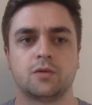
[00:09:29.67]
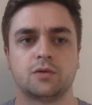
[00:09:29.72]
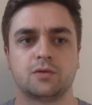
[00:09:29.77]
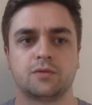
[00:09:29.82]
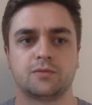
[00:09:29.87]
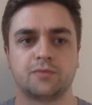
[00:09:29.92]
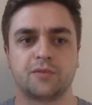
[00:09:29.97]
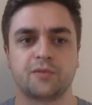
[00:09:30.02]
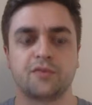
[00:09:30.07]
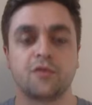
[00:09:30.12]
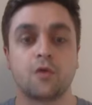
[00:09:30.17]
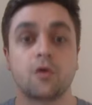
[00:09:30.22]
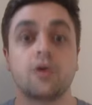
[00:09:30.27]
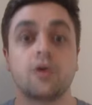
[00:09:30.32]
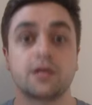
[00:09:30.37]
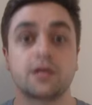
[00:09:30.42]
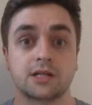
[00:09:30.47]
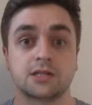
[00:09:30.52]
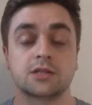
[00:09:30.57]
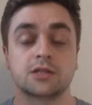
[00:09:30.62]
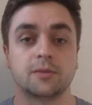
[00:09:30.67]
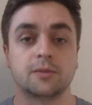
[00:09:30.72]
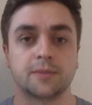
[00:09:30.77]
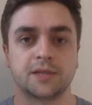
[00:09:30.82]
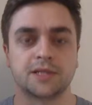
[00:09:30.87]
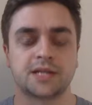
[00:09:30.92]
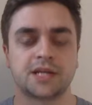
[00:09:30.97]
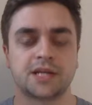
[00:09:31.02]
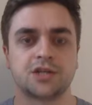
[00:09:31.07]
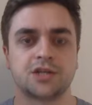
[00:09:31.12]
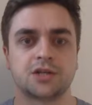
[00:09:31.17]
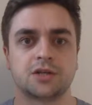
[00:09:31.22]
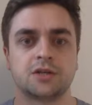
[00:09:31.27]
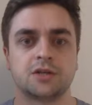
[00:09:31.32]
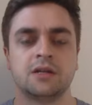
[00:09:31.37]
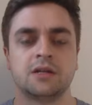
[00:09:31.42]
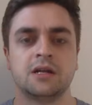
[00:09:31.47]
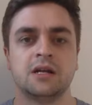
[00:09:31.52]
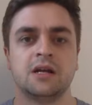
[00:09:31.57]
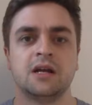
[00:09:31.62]
Before it does a
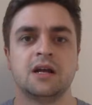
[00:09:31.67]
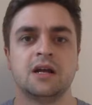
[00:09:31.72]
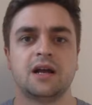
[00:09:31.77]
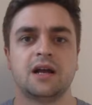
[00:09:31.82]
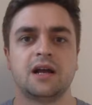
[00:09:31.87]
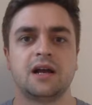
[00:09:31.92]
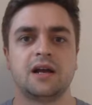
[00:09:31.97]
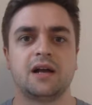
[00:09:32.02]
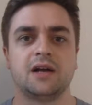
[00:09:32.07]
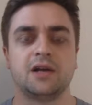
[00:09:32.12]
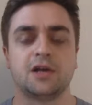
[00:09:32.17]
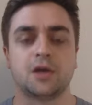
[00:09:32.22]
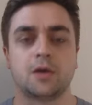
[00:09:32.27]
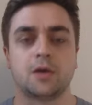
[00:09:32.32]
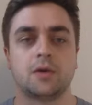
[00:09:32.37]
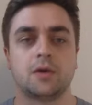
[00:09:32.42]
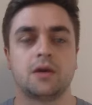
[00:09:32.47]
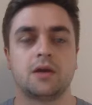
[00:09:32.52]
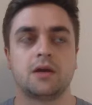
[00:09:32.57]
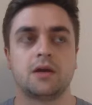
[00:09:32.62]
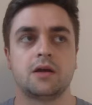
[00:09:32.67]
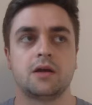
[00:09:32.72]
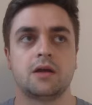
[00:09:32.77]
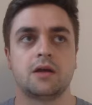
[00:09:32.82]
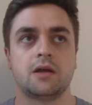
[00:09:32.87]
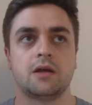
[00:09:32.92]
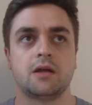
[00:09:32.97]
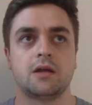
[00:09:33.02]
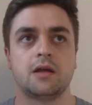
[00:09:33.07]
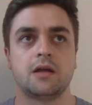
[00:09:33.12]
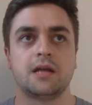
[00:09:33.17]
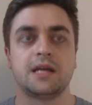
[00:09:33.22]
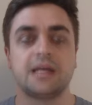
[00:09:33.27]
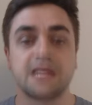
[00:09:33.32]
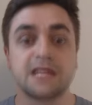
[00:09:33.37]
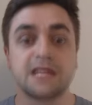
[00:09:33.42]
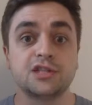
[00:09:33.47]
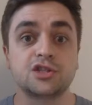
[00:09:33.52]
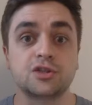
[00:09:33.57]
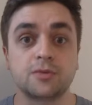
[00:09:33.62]
computation, it
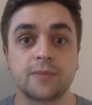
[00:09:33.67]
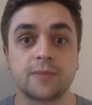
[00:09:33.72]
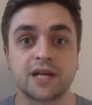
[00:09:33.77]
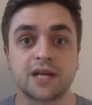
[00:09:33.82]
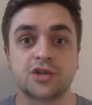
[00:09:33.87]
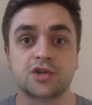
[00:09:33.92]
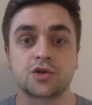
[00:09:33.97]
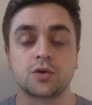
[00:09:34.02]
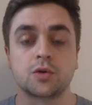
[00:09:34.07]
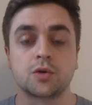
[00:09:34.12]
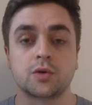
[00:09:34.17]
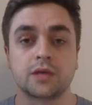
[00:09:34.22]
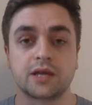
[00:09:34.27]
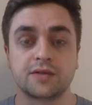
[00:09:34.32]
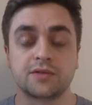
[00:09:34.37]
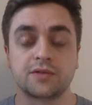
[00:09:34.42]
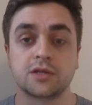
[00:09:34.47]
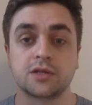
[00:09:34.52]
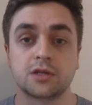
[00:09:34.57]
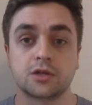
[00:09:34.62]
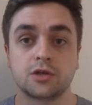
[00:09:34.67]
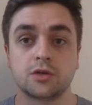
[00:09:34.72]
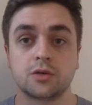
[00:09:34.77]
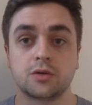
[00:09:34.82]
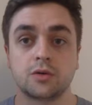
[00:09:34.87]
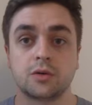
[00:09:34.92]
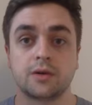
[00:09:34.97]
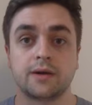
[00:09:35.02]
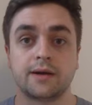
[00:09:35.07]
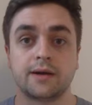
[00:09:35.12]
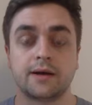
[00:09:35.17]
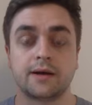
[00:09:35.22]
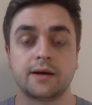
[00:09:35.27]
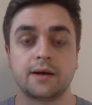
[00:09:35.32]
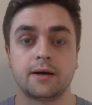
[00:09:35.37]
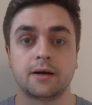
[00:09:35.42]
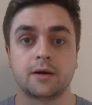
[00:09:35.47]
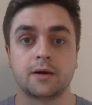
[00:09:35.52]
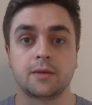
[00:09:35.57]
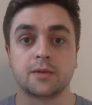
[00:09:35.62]
needs to make sure that if it's going to do
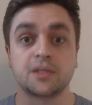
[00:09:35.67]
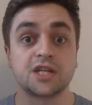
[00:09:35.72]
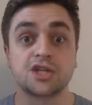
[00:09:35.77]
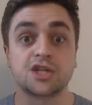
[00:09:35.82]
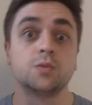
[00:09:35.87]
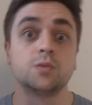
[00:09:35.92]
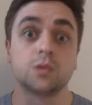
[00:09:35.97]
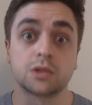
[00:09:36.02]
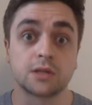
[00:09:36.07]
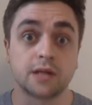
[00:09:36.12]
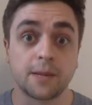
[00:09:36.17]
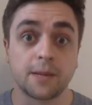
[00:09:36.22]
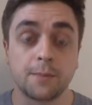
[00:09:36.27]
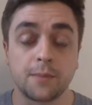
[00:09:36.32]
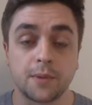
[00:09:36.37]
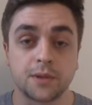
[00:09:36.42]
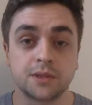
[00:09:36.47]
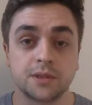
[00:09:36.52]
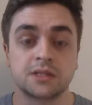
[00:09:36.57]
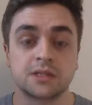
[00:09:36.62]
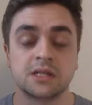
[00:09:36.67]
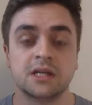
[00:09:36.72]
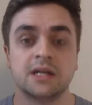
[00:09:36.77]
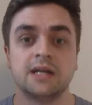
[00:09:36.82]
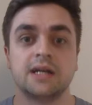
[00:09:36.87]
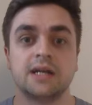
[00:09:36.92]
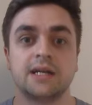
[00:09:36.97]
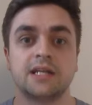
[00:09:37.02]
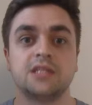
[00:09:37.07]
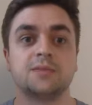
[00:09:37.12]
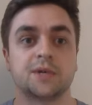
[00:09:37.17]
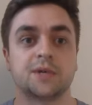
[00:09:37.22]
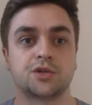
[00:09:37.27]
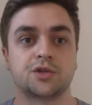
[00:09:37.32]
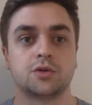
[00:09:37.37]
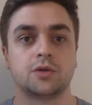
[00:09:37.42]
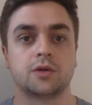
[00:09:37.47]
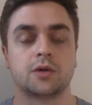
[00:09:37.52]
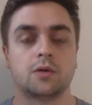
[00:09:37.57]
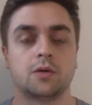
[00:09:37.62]
a computation with numbers, it needs to make
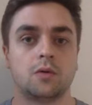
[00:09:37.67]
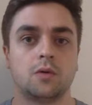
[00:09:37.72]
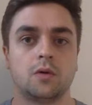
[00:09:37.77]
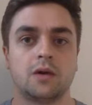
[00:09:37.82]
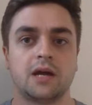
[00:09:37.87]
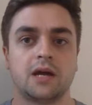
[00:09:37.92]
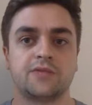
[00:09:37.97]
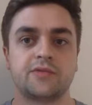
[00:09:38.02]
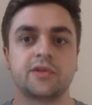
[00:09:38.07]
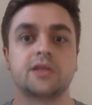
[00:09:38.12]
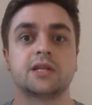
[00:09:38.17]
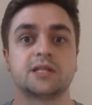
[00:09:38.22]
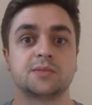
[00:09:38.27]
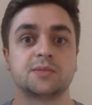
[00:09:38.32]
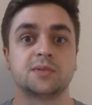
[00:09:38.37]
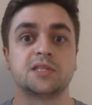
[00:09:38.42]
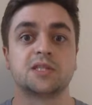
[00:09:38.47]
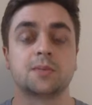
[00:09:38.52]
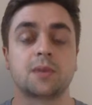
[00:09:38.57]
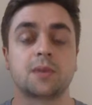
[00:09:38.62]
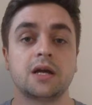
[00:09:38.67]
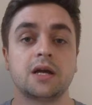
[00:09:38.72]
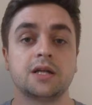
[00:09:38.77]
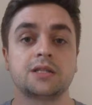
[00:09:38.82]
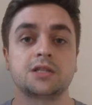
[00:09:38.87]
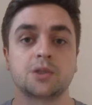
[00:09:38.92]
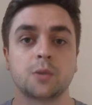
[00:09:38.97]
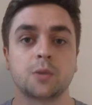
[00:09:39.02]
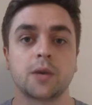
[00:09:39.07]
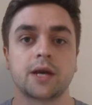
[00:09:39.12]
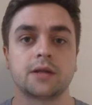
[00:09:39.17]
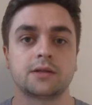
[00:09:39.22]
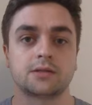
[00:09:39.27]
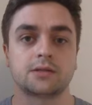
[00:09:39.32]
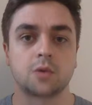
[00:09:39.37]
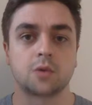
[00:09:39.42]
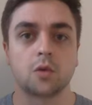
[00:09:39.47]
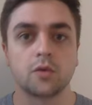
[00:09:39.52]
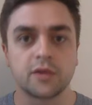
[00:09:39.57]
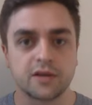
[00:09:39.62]
sure that everything that's been supplied to it,
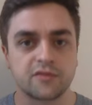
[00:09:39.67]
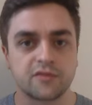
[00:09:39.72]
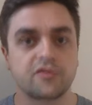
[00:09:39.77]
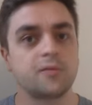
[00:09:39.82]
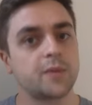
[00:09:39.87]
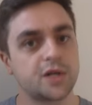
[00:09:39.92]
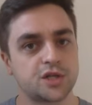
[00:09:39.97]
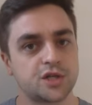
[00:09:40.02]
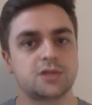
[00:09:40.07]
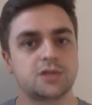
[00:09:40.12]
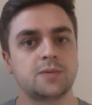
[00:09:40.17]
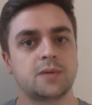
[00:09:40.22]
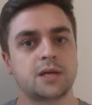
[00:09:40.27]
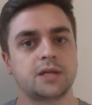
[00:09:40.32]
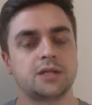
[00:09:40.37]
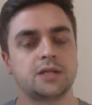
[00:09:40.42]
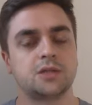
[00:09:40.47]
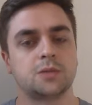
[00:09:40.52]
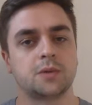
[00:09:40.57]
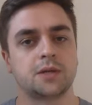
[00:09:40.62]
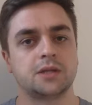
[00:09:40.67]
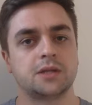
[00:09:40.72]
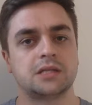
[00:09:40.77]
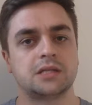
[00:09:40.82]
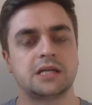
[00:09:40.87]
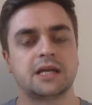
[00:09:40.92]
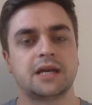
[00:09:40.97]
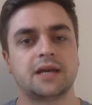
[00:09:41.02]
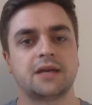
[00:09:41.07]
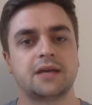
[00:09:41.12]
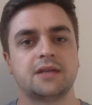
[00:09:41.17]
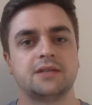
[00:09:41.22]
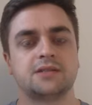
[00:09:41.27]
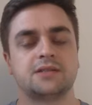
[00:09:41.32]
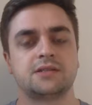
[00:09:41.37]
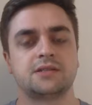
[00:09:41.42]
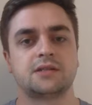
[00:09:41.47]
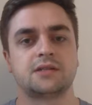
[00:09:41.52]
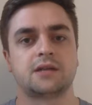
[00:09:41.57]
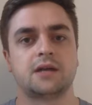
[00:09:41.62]
all the information supplied to it,
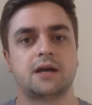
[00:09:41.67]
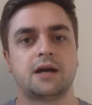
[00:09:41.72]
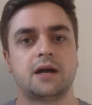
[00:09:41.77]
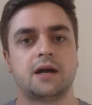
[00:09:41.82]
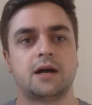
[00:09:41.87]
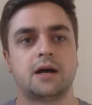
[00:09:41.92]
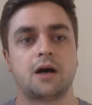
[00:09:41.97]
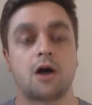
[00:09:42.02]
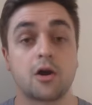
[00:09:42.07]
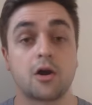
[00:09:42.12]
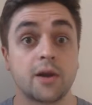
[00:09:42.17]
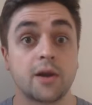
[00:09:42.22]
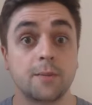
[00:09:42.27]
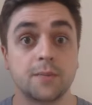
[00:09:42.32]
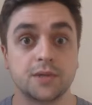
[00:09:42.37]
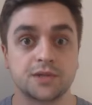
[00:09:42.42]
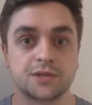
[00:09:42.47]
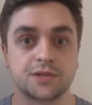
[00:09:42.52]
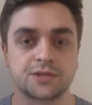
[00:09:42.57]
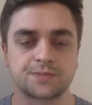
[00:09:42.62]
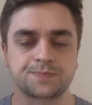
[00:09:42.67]
are numbers.